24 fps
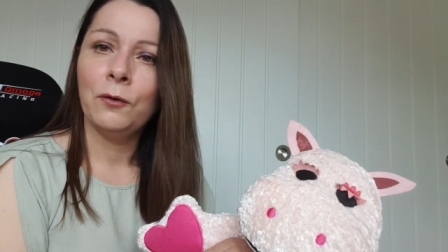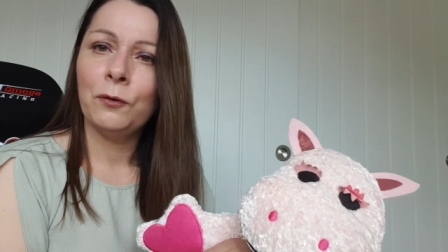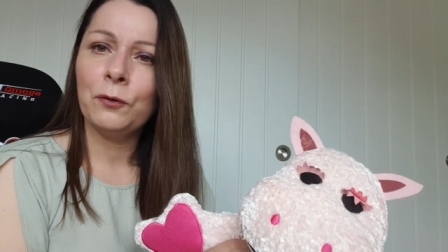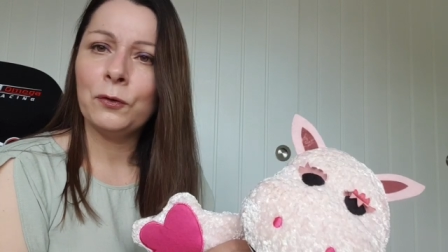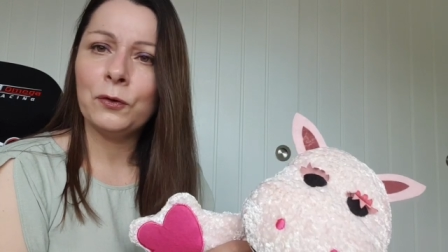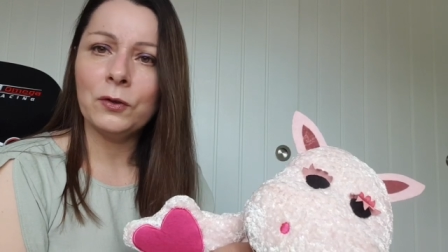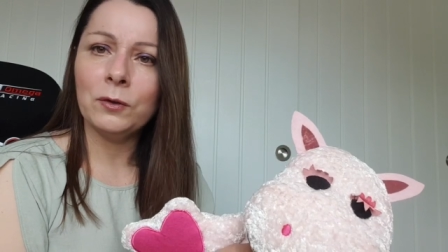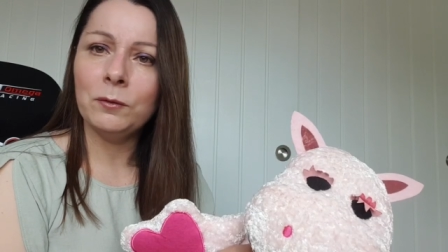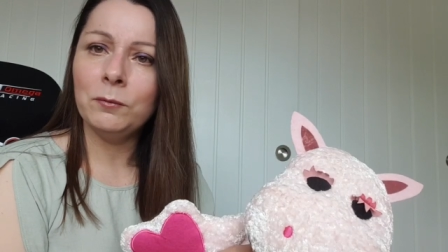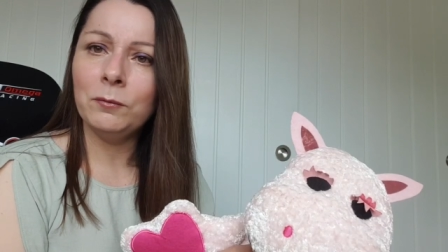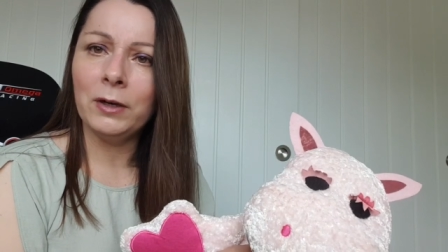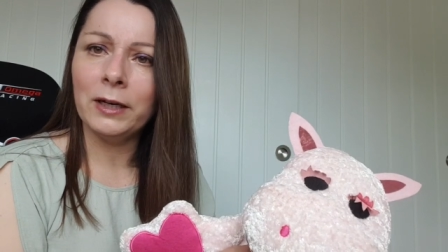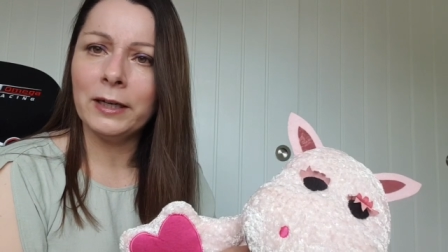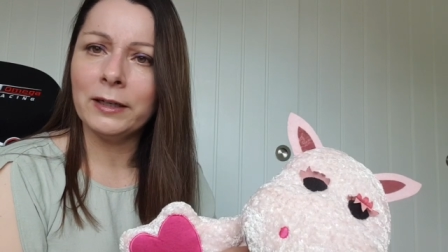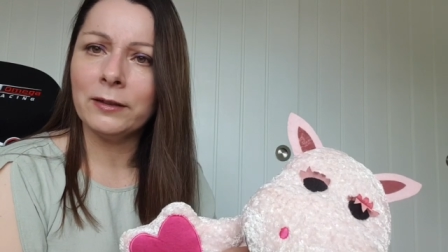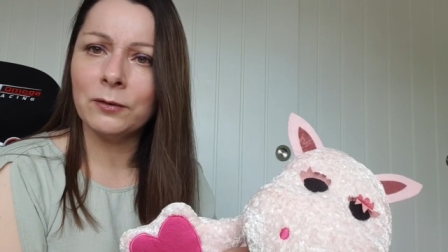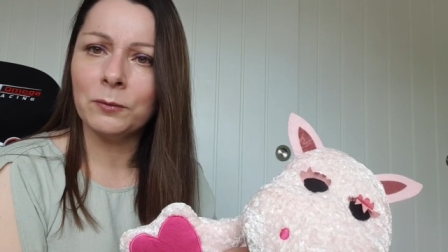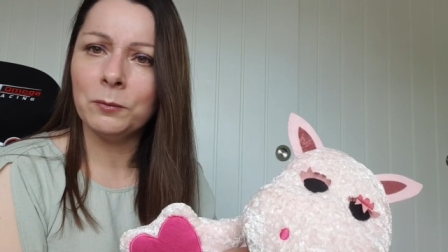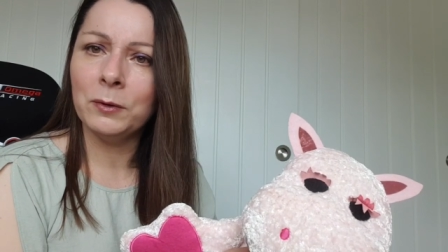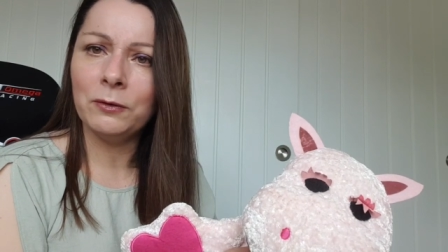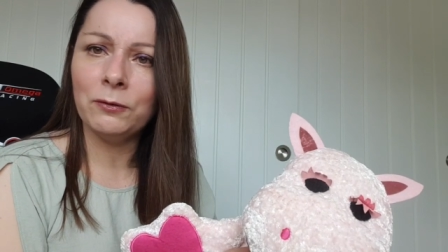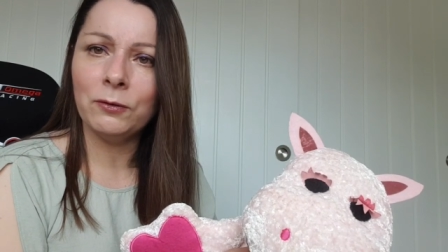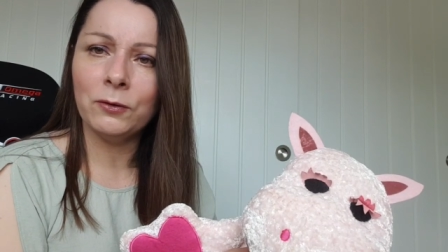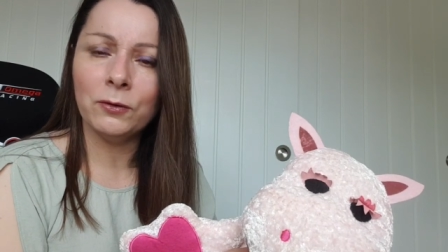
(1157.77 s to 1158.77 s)
For some
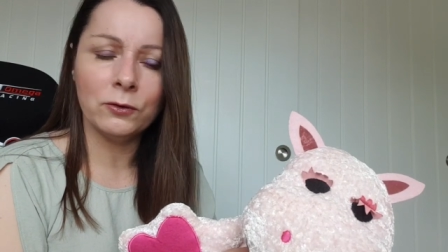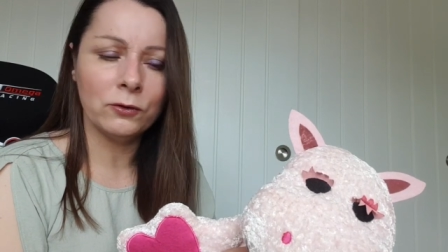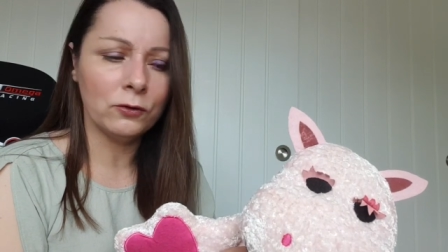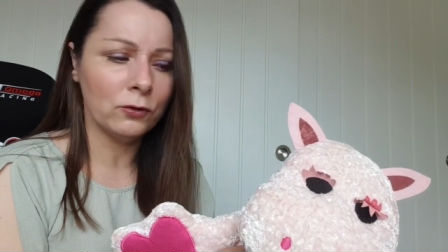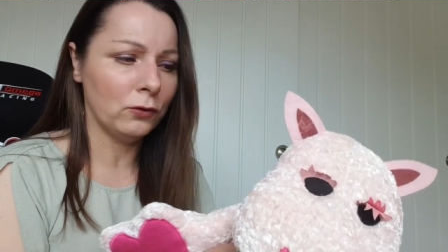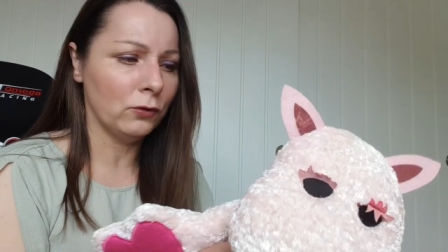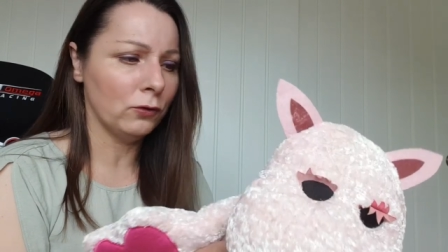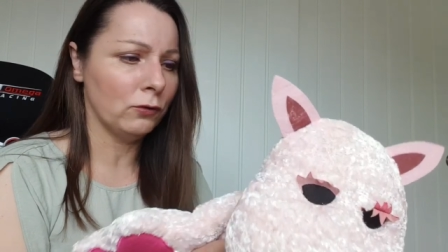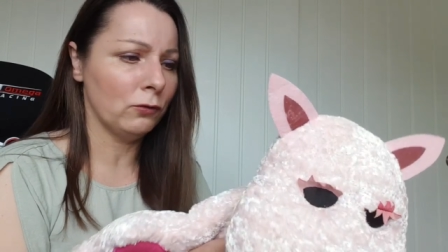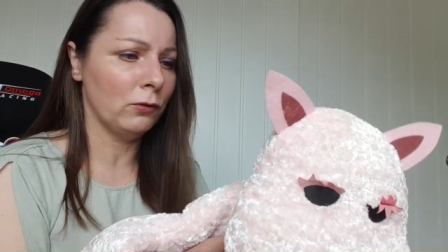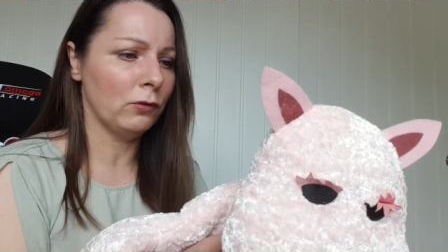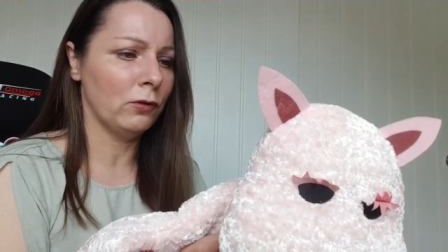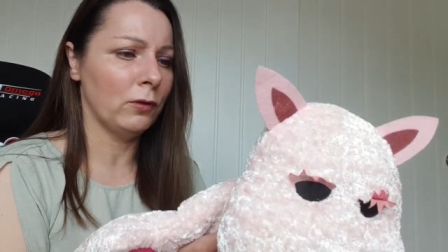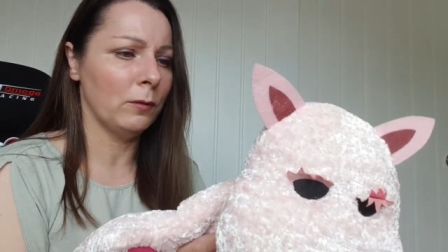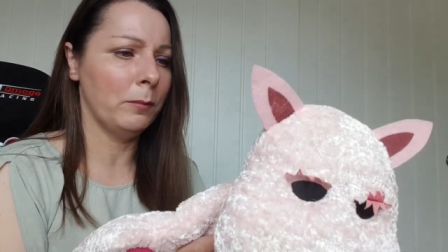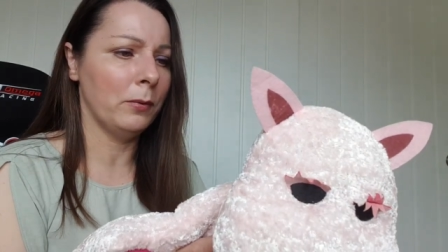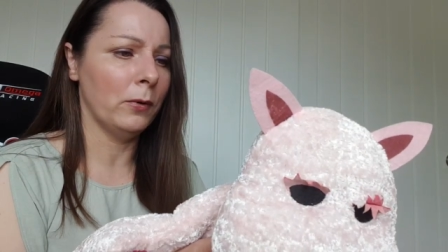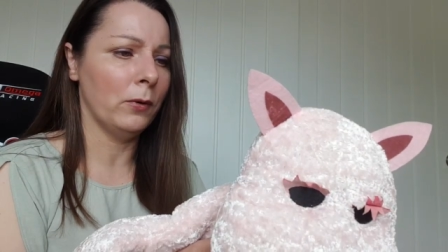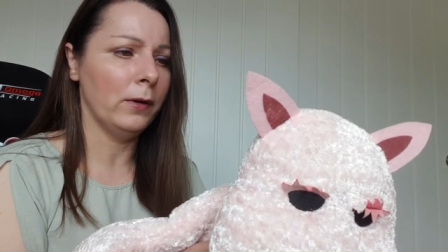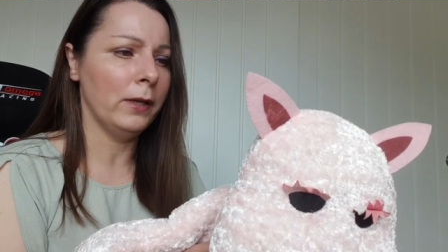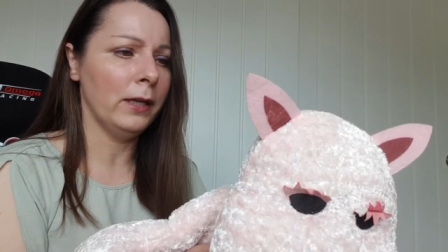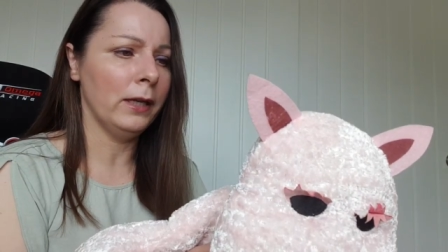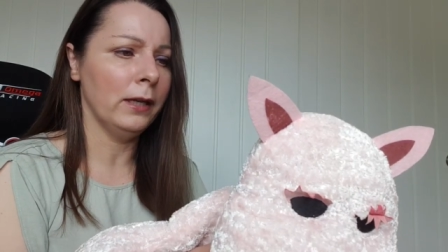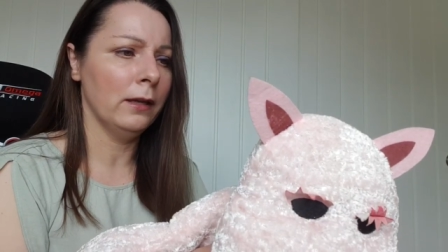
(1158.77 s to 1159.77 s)
reason, we thought George was a
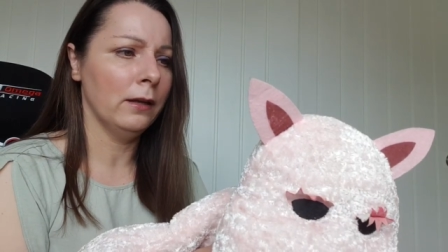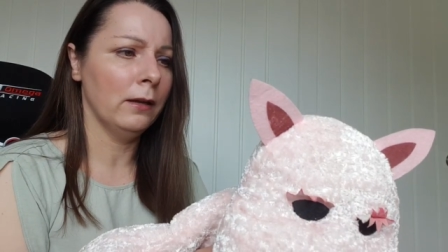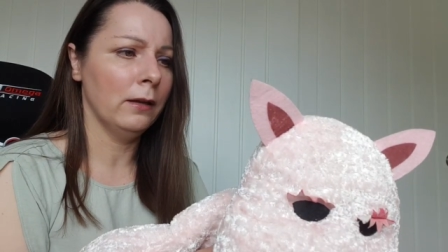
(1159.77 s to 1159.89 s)
boy.